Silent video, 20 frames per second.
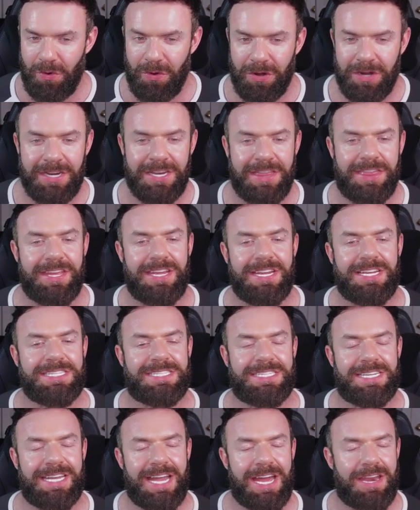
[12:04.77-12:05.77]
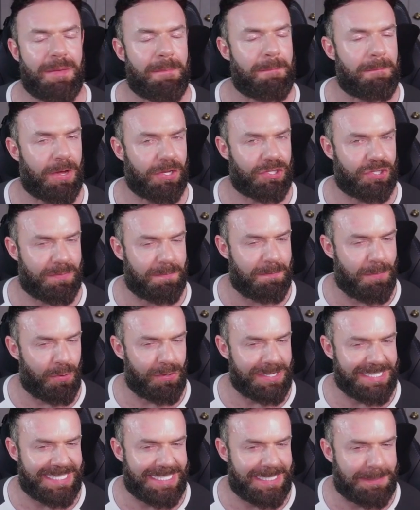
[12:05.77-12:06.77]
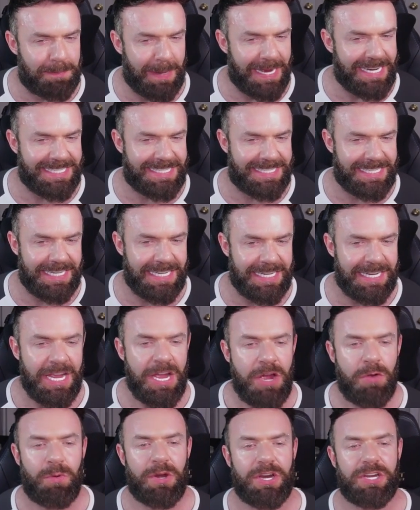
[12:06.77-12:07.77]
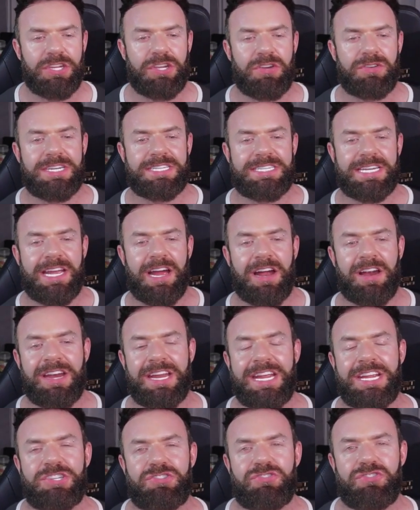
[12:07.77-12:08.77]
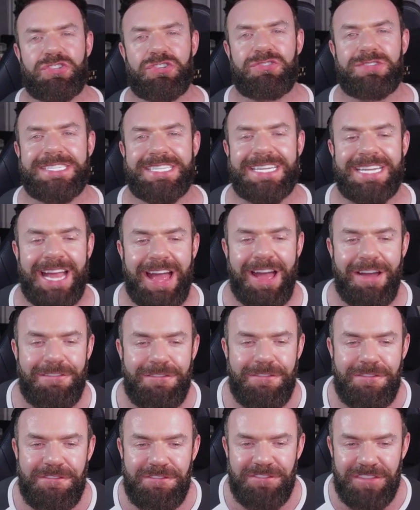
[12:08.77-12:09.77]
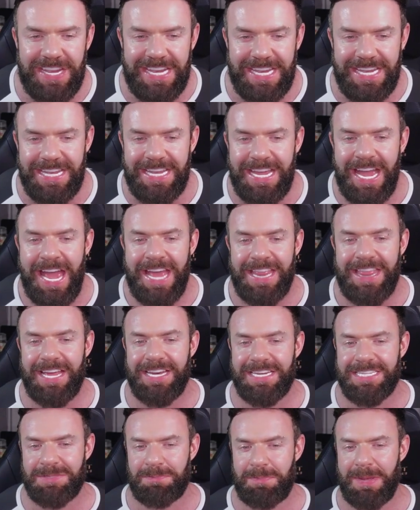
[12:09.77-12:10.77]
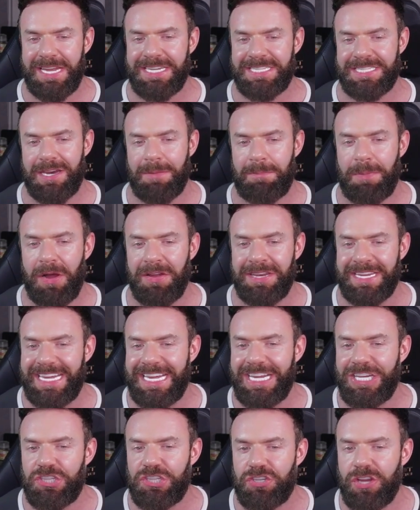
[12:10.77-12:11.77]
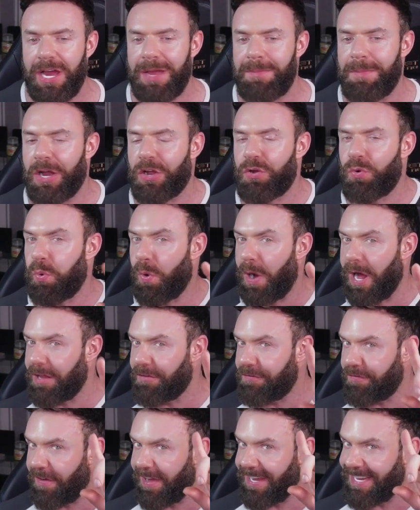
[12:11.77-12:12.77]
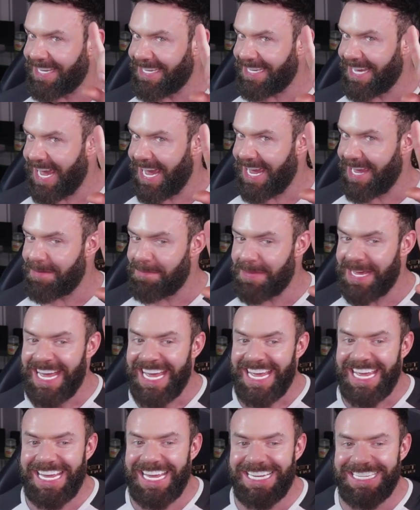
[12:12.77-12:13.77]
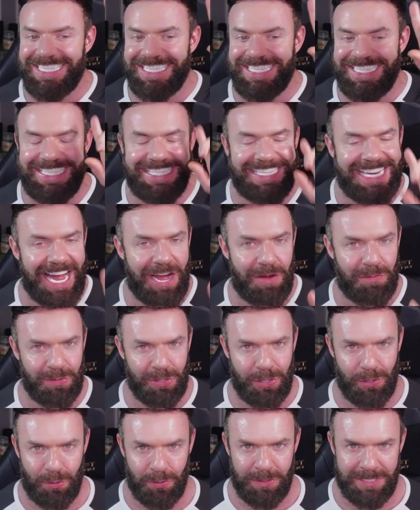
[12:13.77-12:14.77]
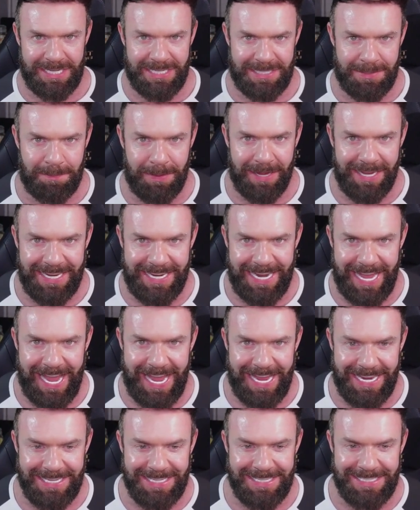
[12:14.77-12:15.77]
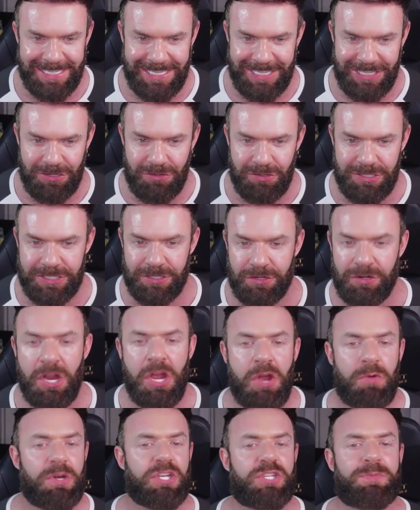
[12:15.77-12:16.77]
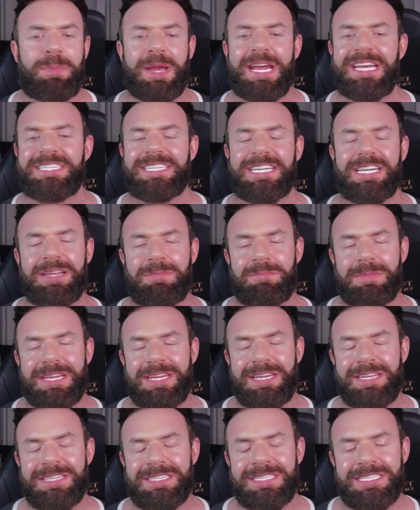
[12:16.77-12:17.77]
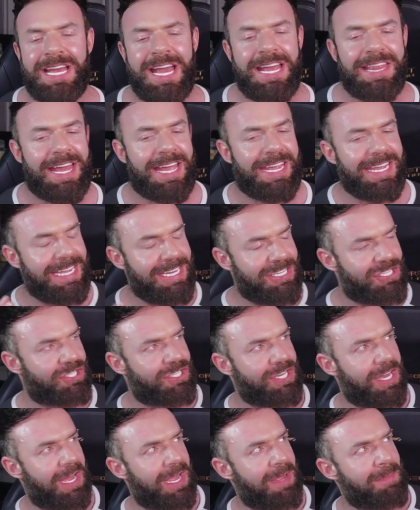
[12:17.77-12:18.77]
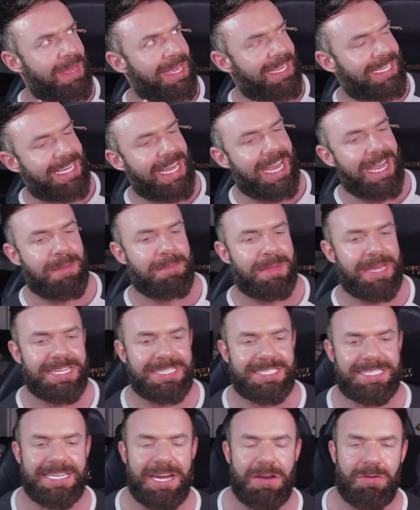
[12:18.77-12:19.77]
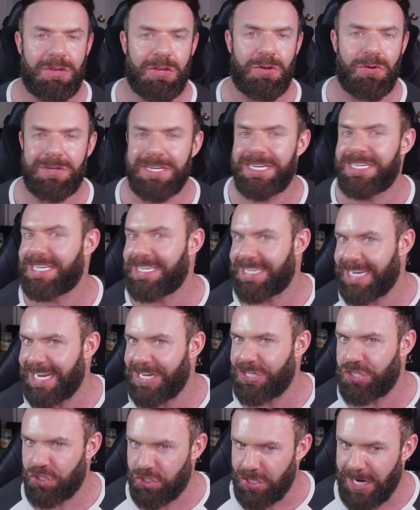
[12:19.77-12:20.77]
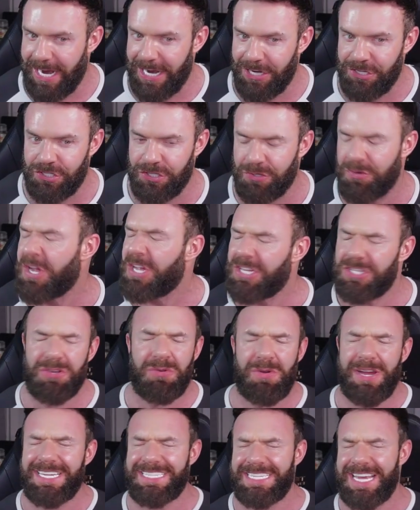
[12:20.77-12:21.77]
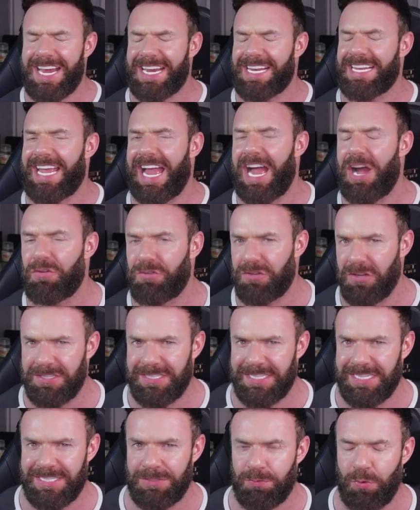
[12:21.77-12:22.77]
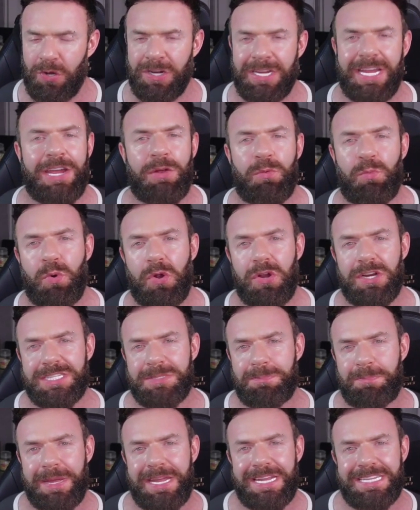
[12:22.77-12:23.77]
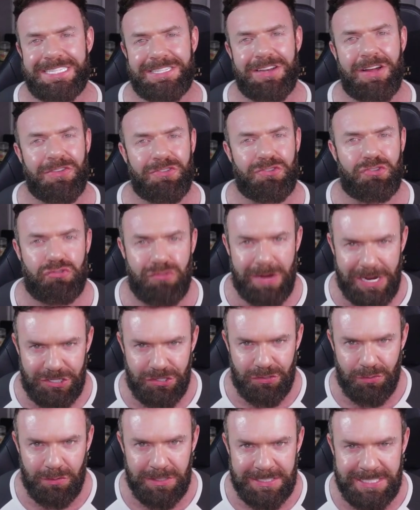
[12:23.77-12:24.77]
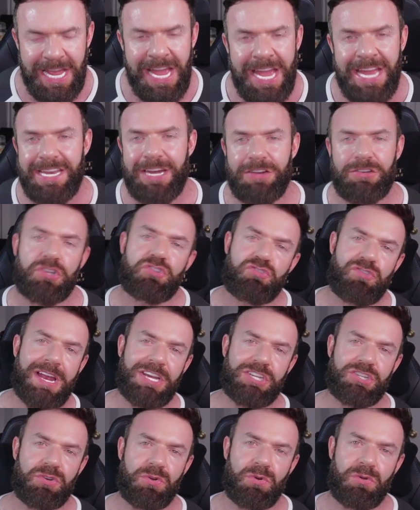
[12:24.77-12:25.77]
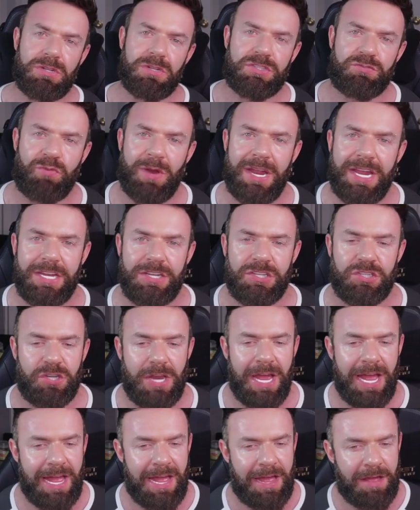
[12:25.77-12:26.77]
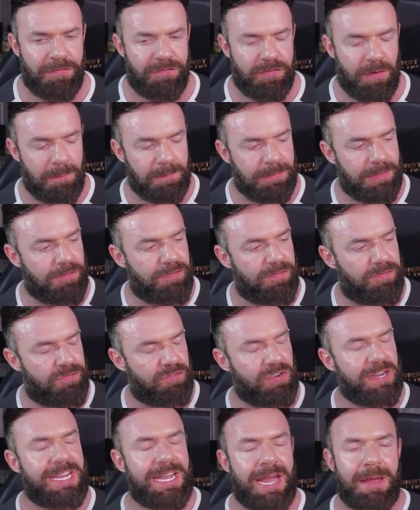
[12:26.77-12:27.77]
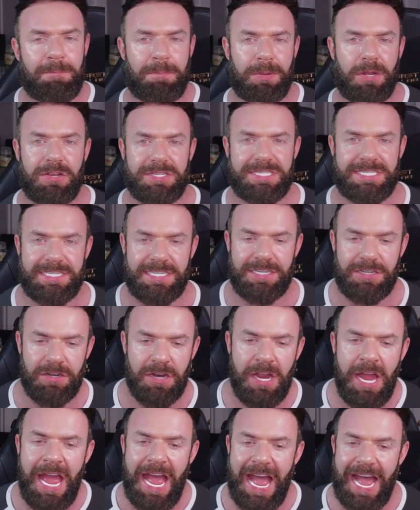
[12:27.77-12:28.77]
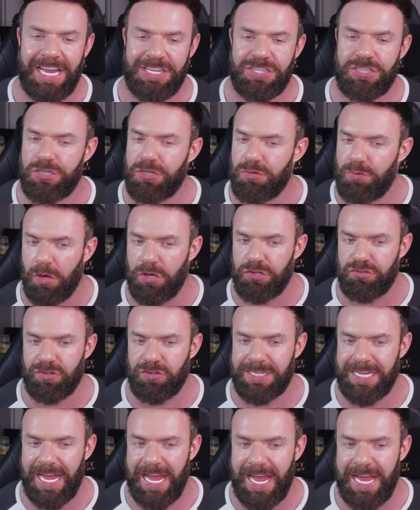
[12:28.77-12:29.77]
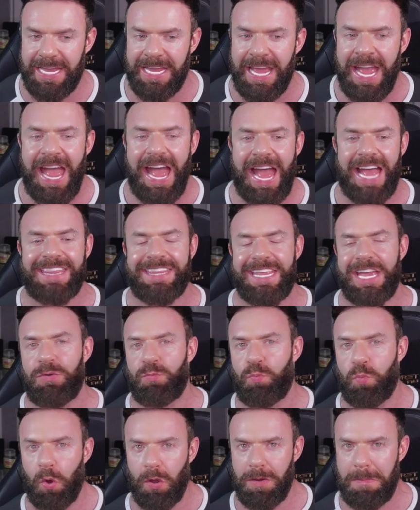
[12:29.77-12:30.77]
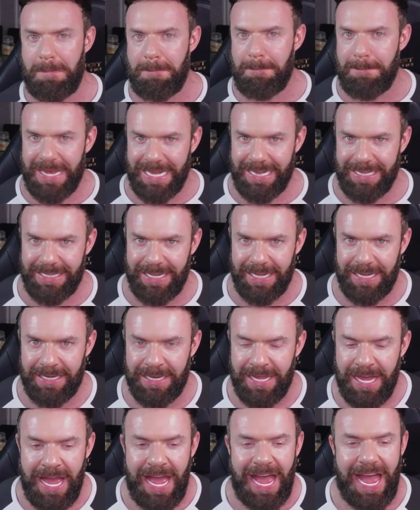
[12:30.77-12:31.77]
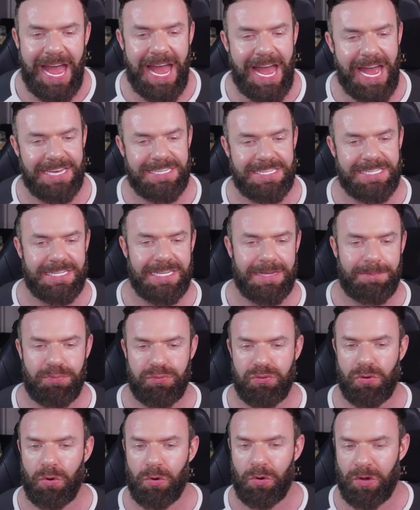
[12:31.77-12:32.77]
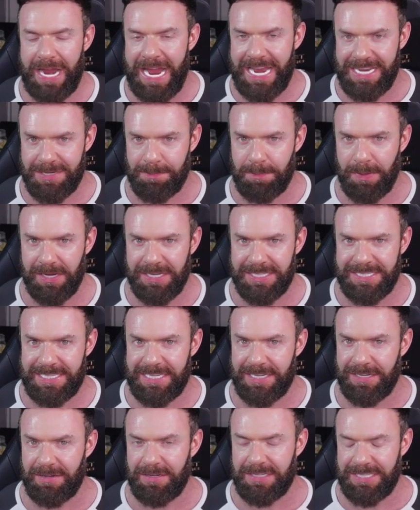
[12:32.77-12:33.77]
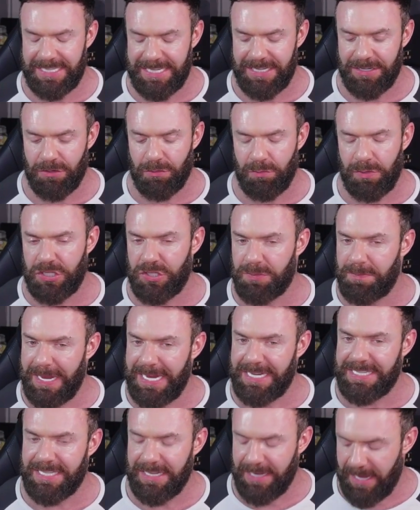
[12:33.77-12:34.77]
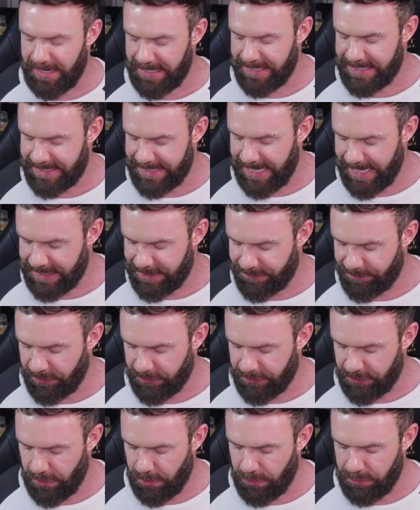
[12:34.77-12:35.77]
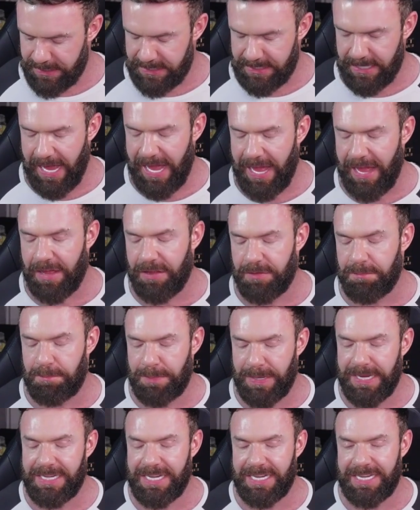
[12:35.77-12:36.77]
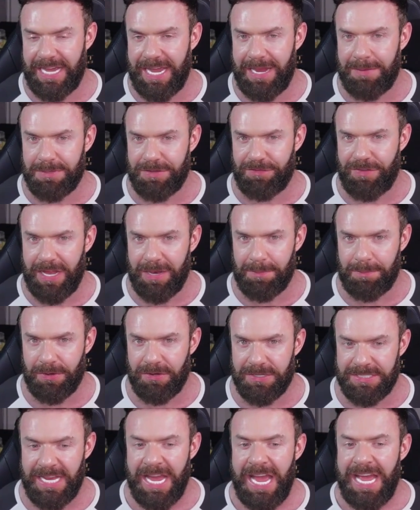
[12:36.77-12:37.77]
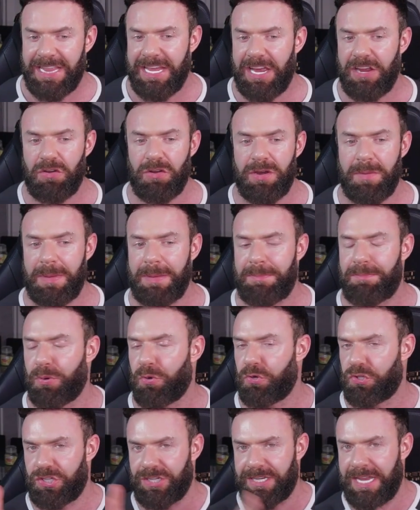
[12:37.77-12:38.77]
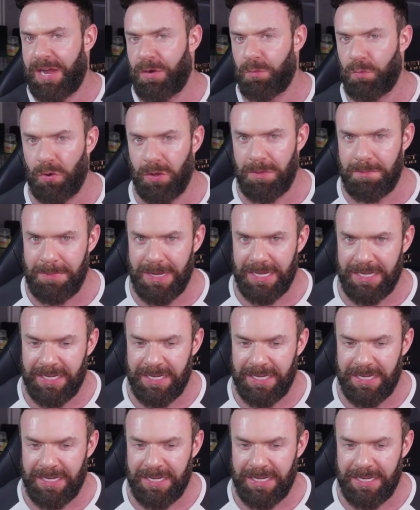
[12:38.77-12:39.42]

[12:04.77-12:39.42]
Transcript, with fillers: things get much more spicy where Unity are introducing a fee that is based upon each time a qualifying game is downloaded by an end user, which basically means that each time a game is downloaded, they charge you. So exactly how does this work? It works based on thresholds. Now the thresholds range uh, from the free and plus tier at 200k and then 1 million at the Pro or Enterprise tier, which makes a lot of sense for those uh, big game developers. They're going to be pushing that 1 million.